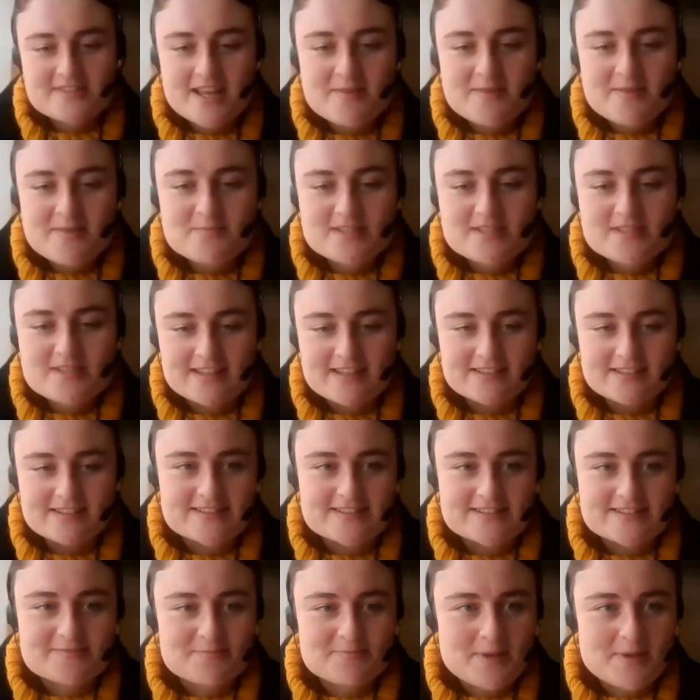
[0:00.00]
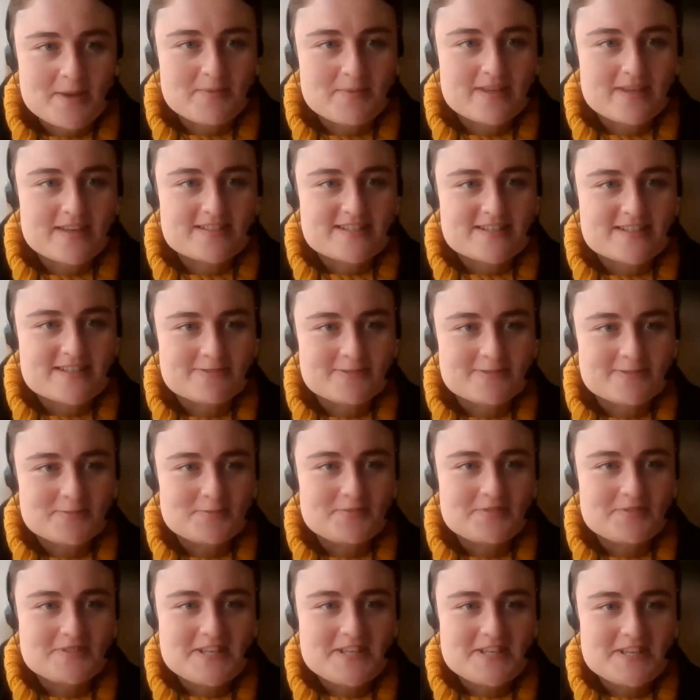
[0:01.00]
same skills maybe yes. a
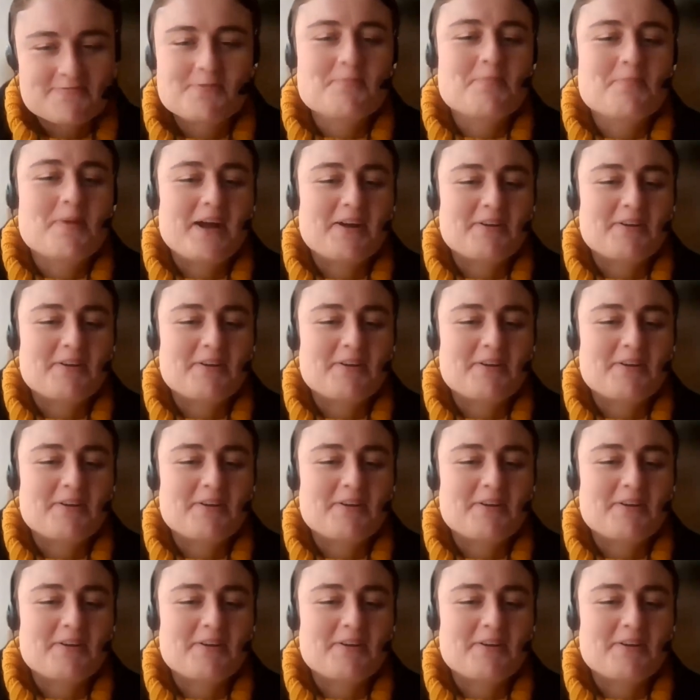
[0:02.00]
different different